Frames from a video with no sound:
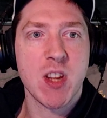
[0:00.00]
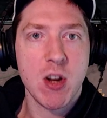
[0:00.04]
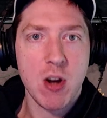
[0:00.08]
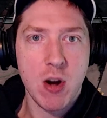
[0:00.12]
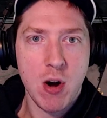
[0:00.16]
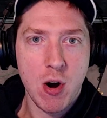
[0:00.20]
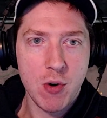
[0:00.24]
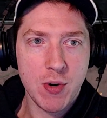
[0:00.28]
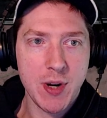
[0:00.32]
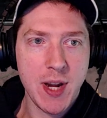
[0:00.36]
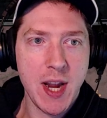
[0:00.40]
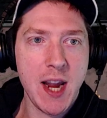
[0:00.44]

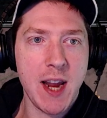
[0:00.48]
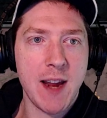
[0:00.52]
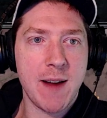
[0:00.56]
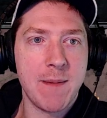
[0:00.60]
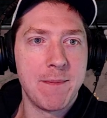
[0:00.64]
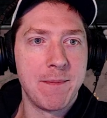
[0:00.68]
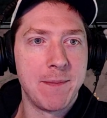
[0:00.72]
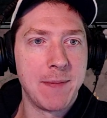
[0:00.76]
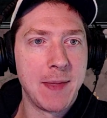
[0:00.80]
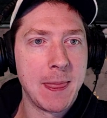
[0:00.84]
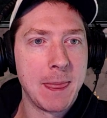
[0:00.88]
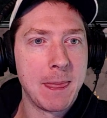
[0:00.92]
Okay.
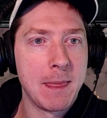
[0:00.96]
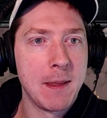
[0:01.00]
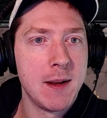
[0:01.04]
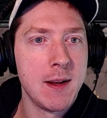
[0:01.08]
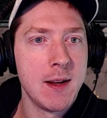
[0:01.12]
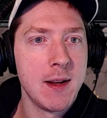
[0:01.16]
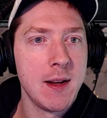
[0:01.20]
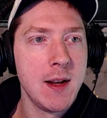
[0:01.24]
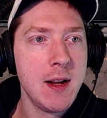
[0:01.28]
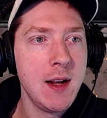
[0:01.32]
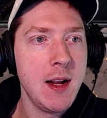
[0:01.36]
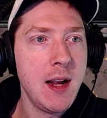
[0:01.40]

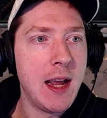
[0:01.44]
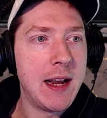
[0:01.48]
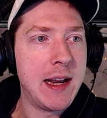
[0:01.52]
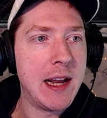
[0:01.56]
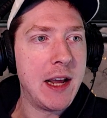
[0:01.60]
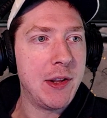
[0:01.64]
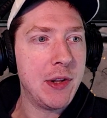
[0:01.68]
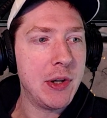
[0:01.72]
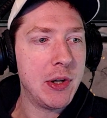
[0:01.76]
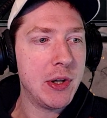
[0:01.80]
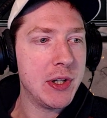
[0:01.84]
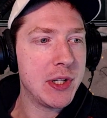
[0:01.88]
And
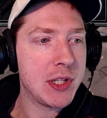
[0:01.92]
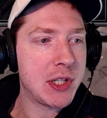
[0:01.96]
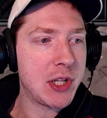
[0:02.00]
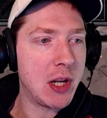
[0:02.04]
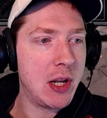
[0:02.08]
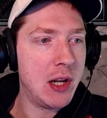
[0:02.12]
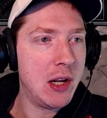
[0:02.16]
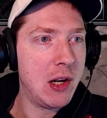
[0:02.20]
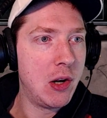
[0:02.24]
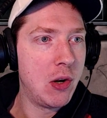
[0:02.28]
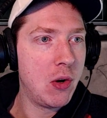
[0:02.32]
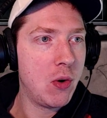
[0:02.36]
now there is
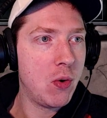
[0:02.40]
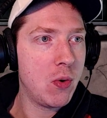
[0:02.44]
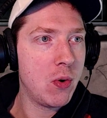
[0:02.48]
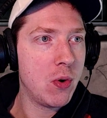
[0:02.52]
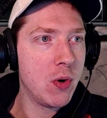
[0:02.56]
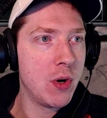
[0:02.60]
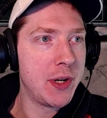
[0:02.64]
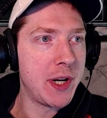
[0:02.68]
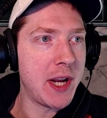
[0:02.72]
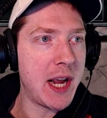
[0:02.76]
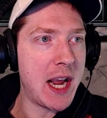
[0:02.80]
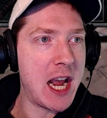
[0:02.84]

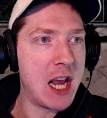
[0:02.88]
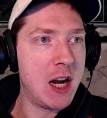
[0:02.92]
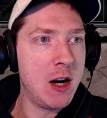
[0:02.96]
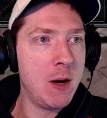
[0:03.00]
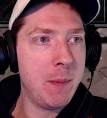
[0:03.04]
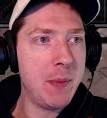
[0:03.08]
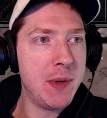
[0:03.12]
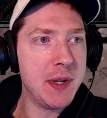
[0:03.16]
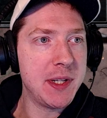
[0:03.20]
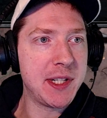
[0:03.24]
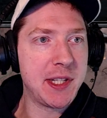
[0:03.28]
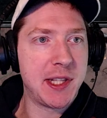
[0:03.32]
Lord
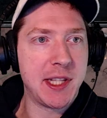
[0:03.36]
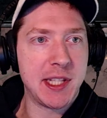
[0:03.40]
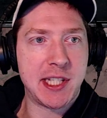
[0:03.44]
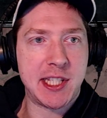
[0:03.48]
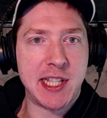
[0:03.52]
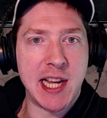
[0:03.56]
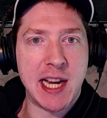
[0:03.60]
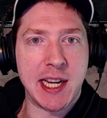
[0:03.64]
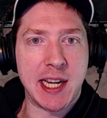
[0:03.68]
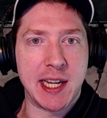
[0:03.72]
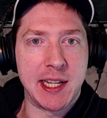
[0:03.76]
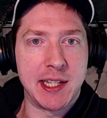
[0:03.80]
Elbert
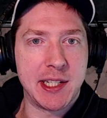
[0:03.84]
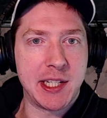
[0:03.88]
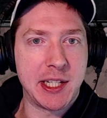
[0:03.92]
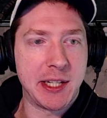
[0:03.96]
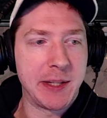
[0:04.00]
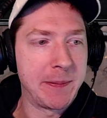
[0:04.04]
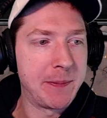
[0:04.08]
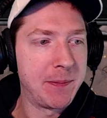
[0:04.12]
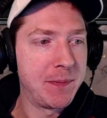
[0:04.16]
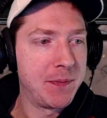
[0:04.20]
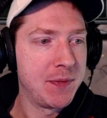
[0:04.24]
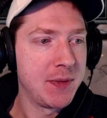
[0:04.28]
II.
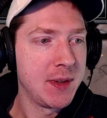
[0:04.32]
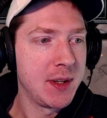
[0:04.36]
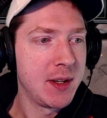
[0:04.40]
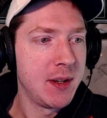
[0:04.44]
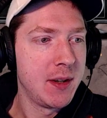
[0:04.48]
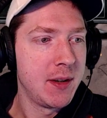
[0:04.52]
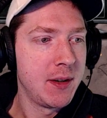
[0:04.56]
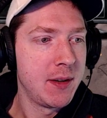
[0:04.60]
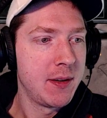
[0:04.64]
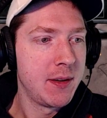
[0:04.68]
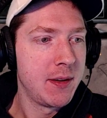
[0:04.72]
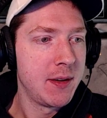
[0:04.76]

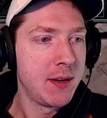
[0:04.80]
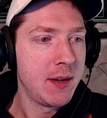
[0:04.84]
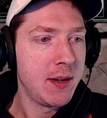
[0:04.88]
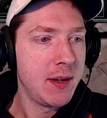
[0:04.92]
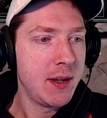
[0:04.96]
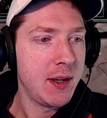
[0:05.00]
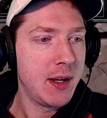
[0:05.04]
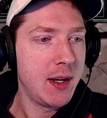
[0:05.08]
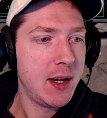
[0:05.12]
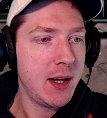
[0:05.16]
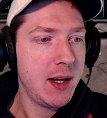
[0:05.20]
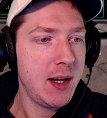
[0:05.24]

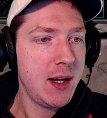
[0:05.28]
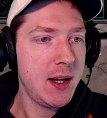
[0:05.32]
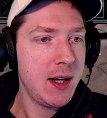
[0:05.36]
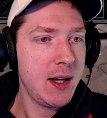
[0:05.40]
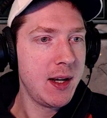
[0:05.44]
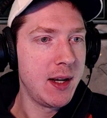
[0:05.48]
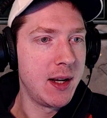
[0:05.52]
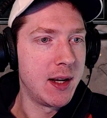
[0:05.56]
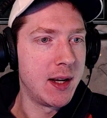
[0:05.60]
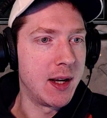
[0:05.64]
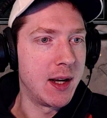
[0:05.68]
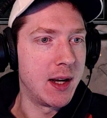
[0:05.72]

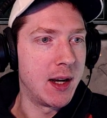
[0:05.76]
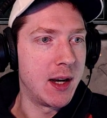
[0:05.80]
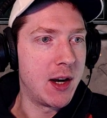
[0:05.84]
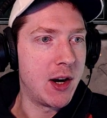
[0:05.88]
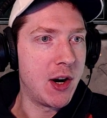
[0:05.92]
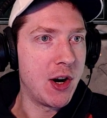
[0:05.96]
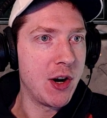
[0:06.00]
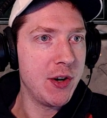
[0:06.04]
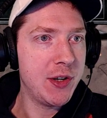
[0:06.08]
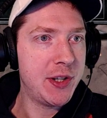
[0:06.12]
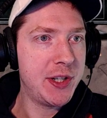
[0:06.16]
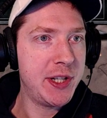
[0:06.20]
Ah,
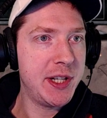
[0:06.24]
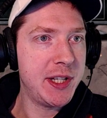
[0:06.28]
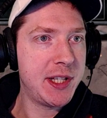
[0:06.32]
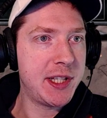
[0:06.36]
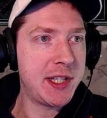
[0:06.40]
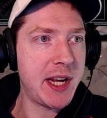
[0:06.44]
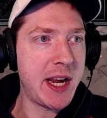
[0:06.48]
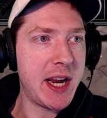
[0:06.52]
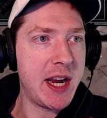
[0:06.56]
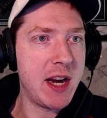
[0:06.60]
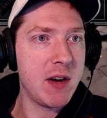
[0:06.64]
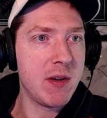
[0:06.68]

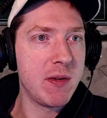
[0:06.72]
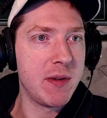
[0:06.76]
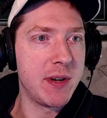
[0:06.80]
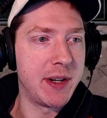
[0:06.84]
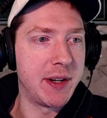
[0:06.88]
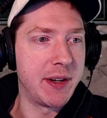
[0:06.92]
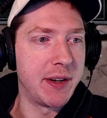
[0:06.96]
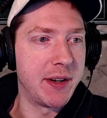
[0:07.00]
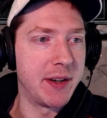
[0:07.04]
Artis Aaron.